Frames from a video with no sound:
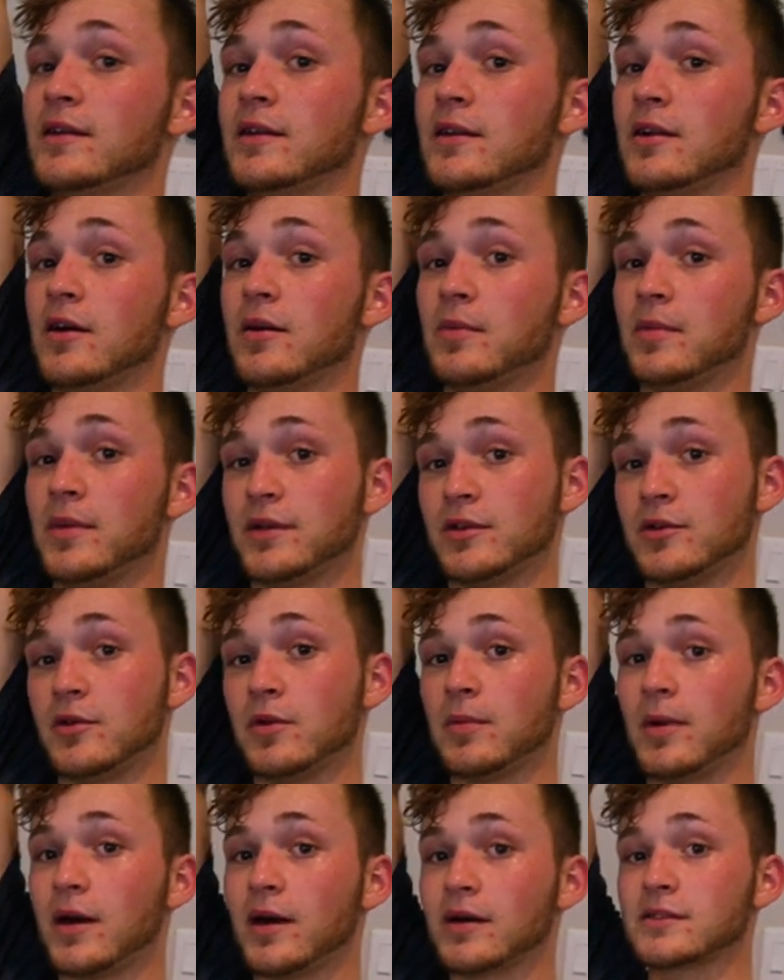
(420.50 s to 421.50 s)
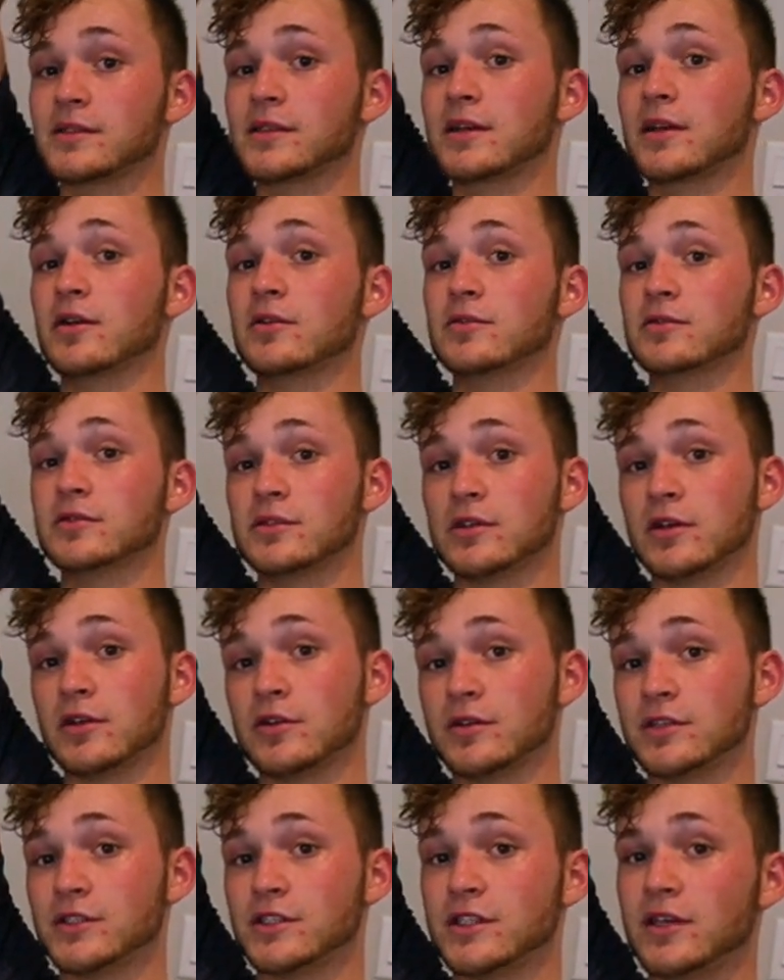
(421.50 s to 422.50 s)
then up into a box that goes
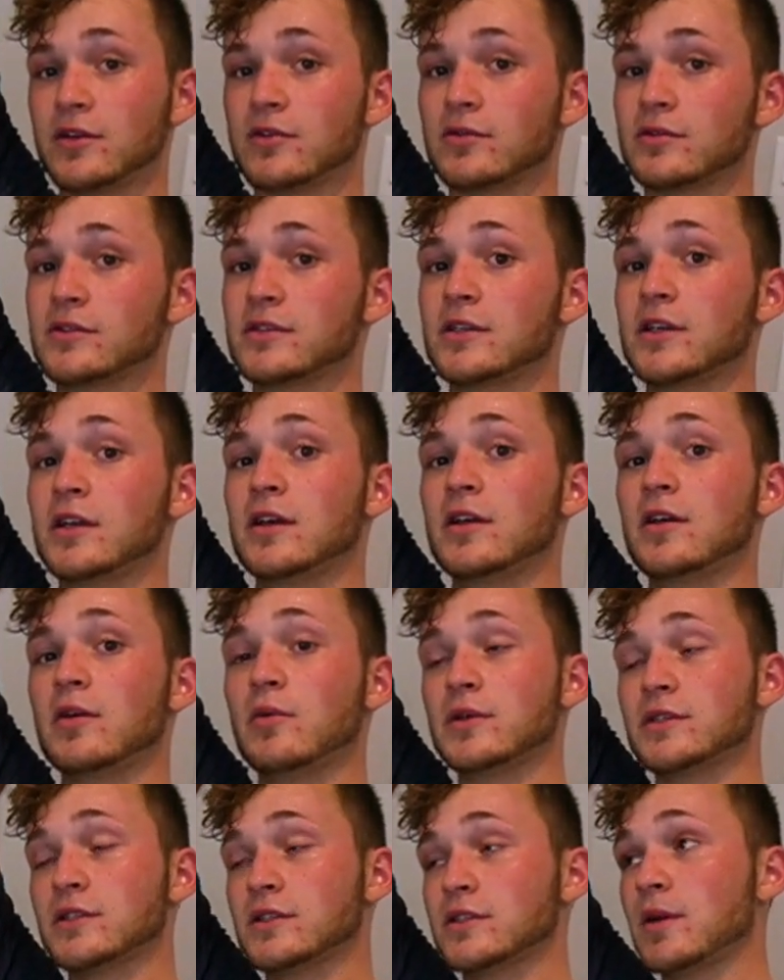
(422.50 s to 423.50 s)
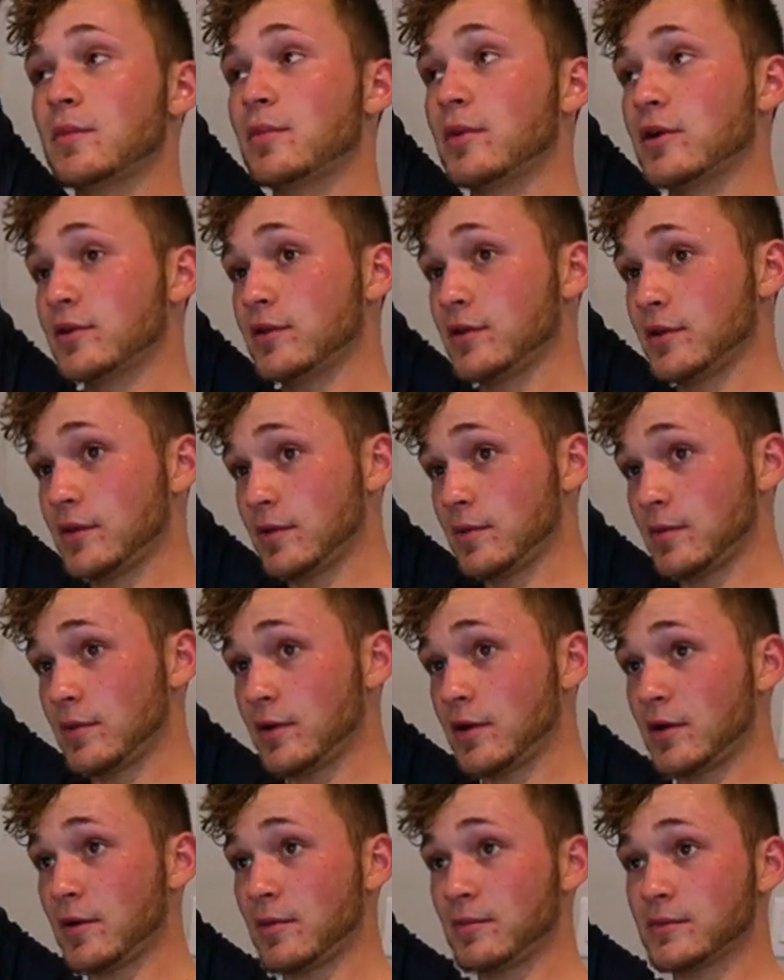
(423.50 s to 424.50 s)
under the shingles, which is up under
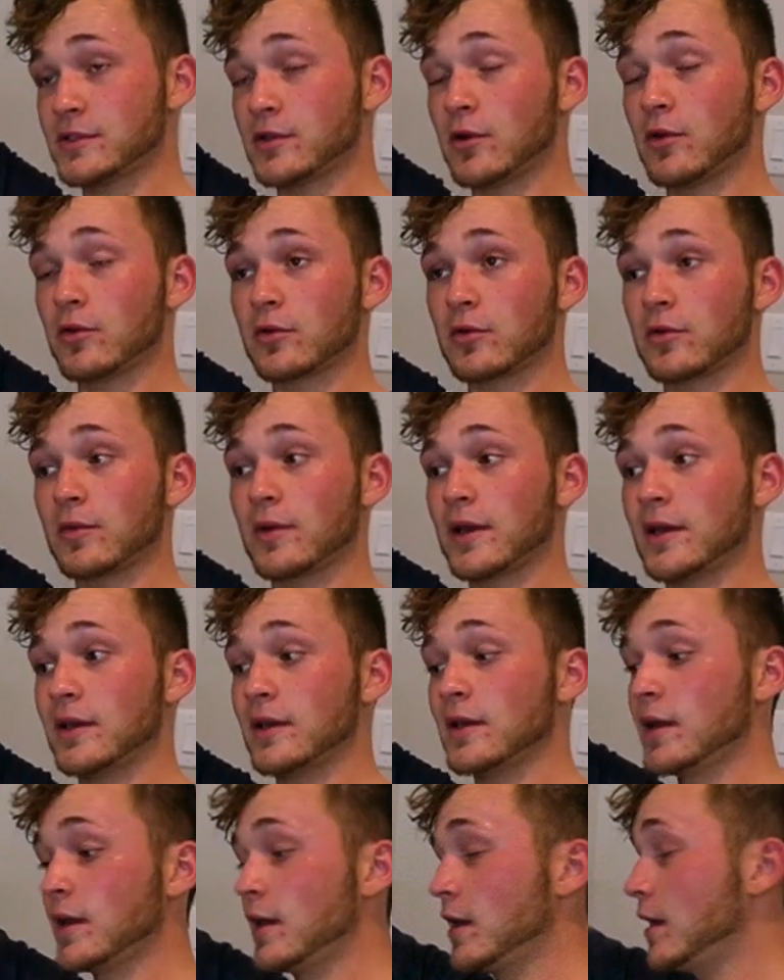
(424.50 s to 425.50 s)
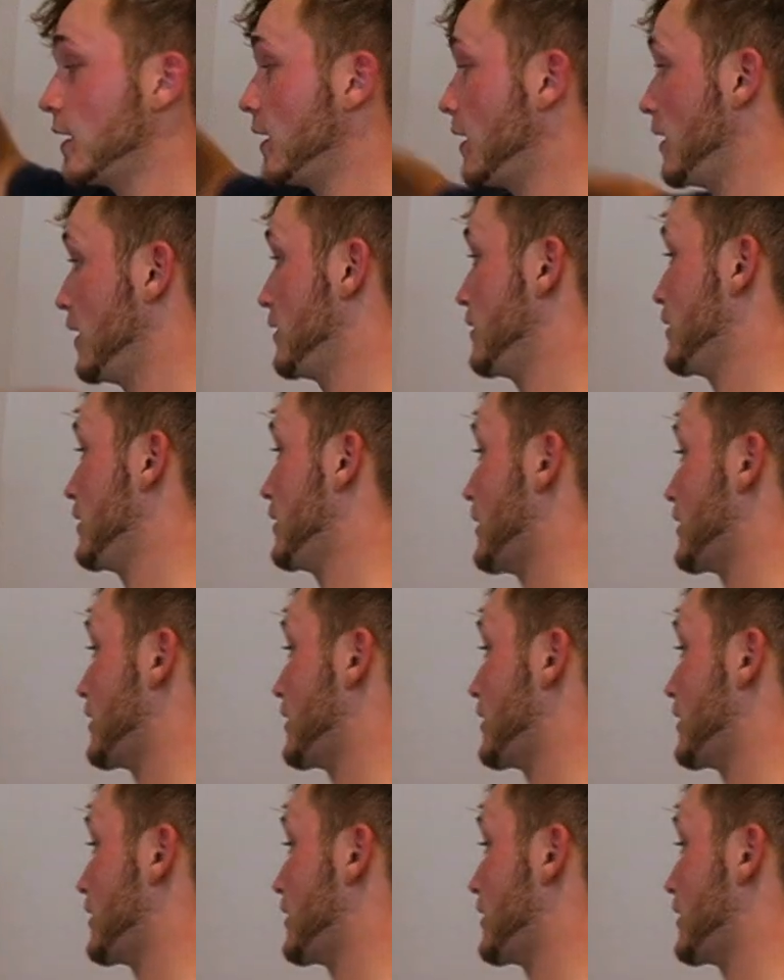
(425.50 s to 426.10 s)
the solar array. And then